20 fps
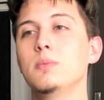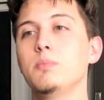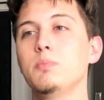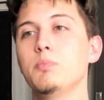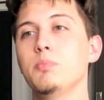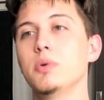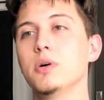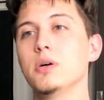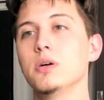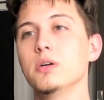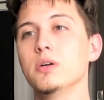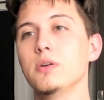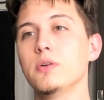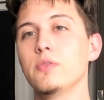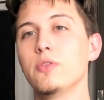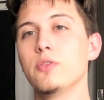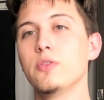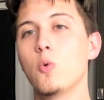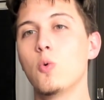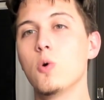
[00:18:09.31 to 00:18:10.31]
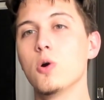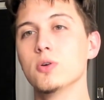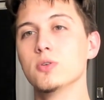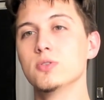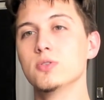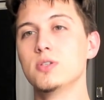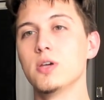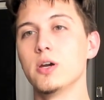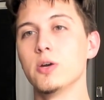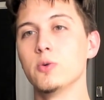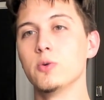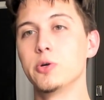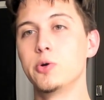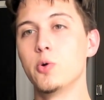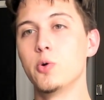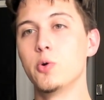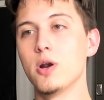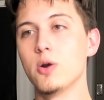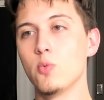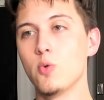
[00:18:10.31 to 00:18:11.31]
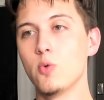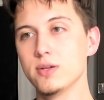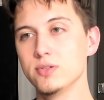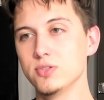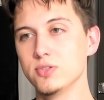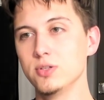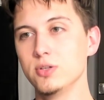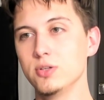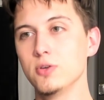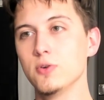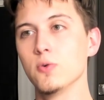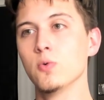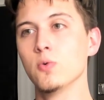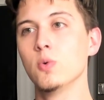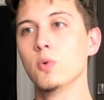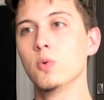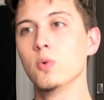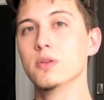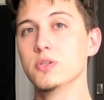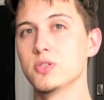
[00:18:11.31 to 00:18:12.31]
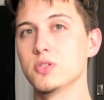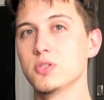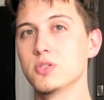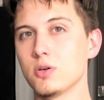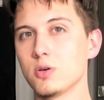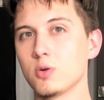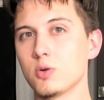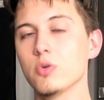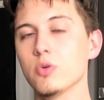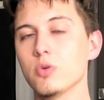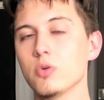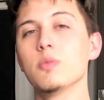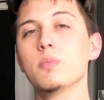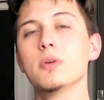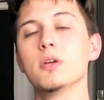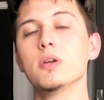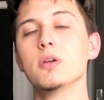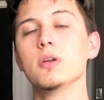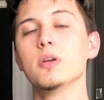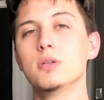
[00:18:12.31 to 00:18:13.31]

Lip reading: But the words "I regret raising you" really stuck with me,